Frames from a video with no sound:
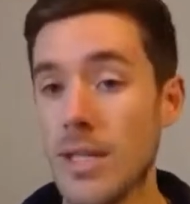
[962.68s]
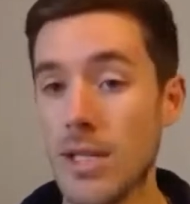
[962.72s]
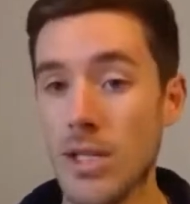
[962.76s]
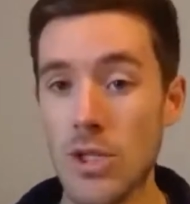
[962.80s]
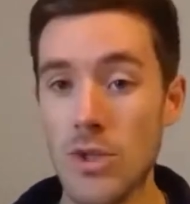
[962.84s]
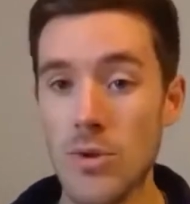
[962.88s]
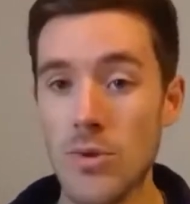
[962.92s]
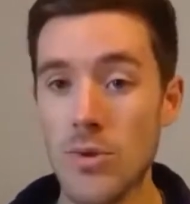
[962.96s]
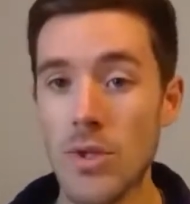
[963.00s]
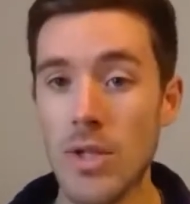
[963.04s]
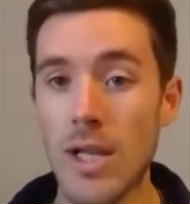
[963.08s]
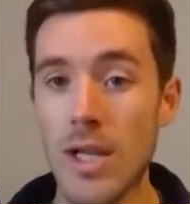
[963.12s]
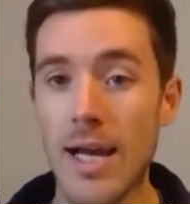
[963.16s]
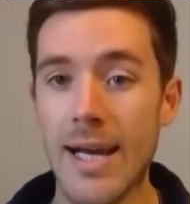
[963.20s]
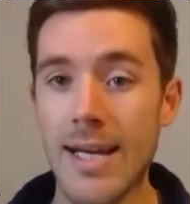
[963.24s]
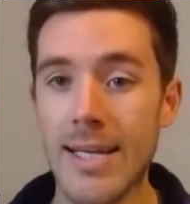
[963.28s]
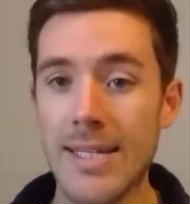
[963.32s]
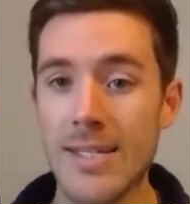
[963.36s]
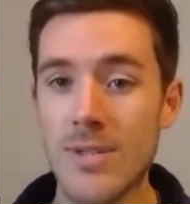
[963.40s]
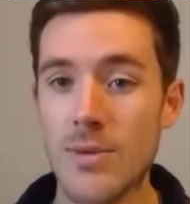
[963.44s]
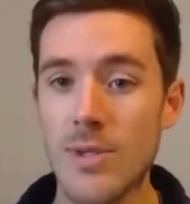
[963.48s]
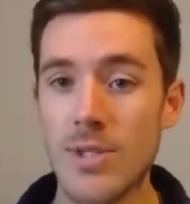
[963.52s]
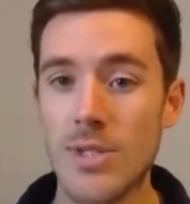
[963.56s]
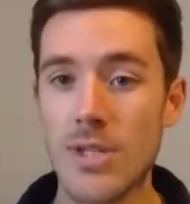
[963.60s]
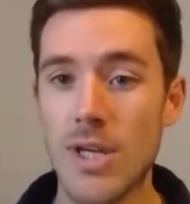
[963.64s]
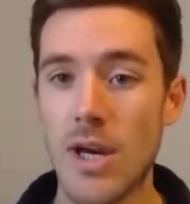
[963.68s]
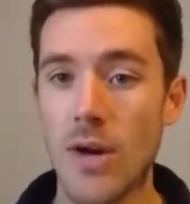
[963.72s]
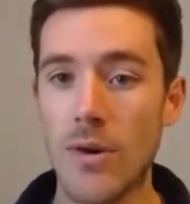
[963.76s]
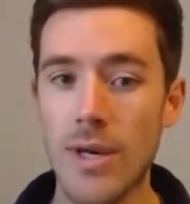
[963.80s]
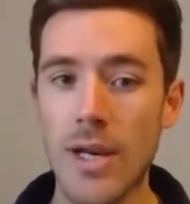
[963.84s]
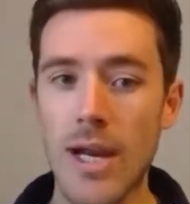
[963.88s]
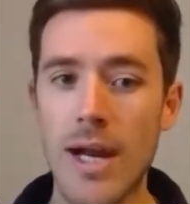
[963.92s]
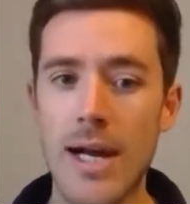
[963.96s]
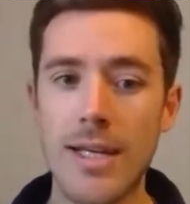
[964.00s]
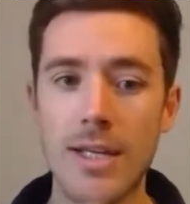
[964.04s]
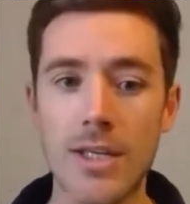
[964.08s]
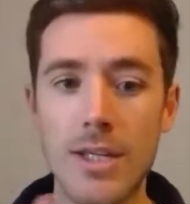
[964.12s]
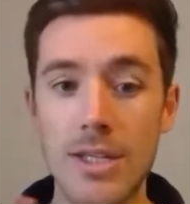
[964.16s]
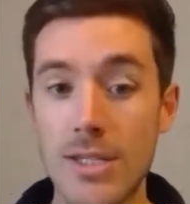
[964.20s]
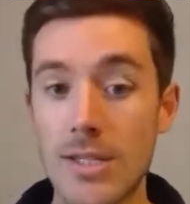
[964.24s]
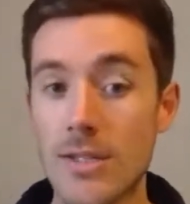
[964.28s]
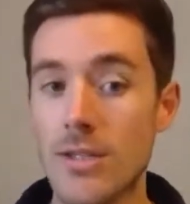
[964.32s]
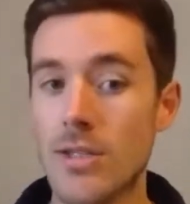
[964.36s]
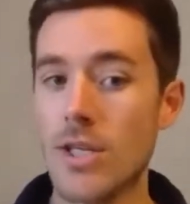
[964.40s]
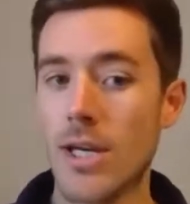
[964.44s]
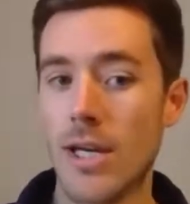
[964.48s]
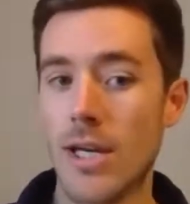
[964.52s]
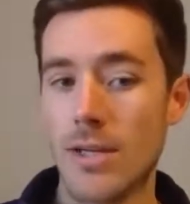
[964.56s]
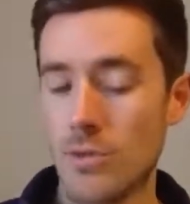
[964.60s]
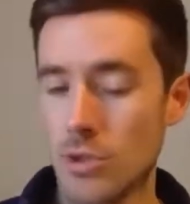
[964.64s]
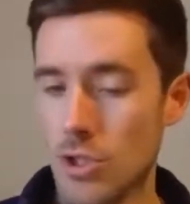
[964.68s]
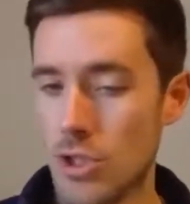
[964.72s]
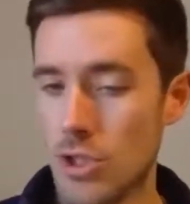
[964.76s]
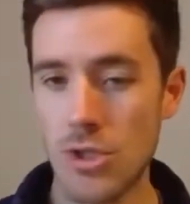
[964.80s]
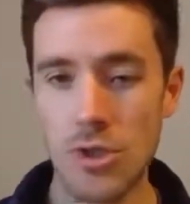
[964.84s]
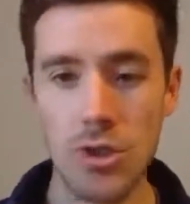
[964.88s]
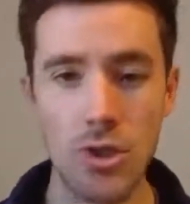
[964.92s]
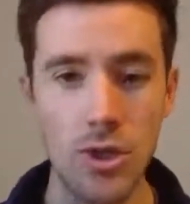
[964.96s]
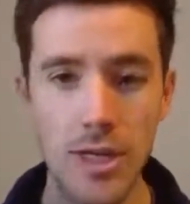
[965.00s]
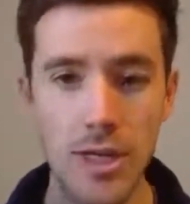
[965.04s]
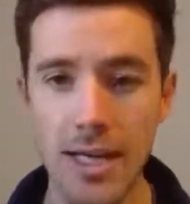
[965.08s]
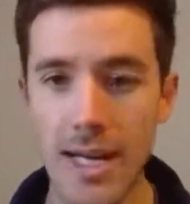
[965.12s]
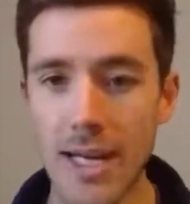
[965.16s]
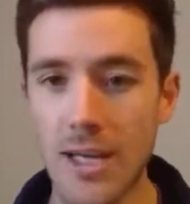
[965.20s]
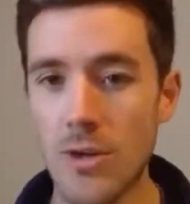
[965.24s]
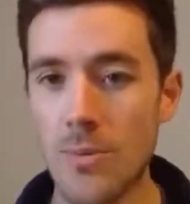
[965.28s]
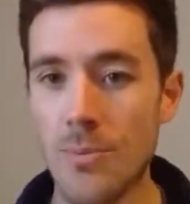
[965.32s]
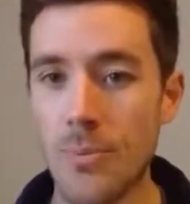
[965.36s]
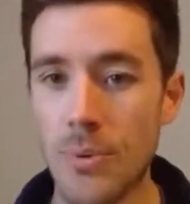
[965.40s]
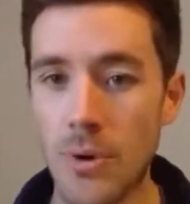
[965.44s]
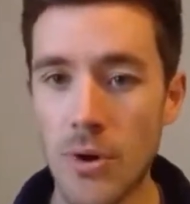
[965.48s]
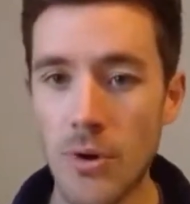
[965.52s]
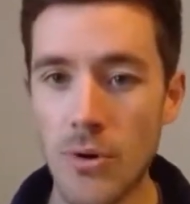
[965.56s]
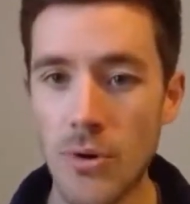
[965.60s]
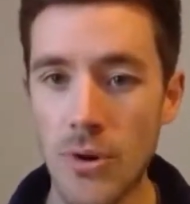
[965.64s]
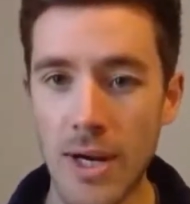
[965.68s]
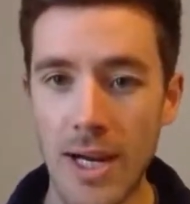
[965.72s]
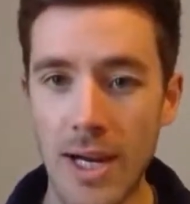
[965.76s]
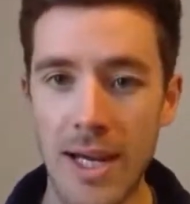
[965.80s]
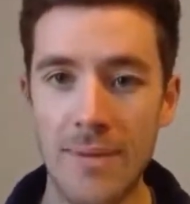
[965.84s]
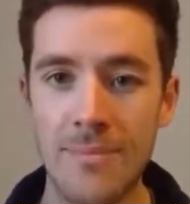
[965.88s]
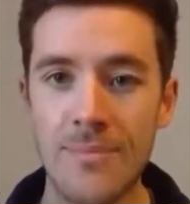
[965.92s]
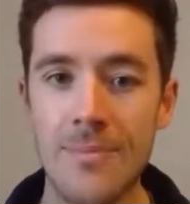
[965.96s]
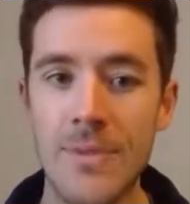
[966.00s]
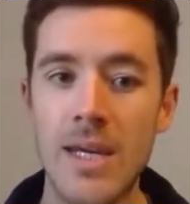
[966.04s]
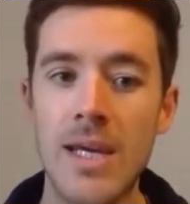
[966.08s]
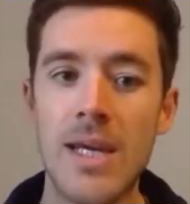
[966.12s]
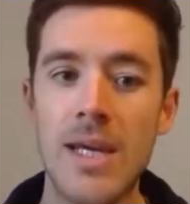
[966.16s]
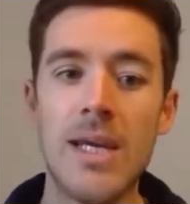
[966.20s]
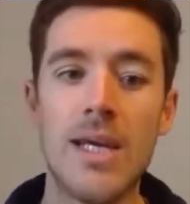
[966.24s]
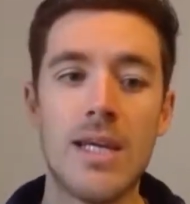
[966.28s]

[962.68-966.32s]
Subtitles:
can utilize what's going on. Because just looking at your program,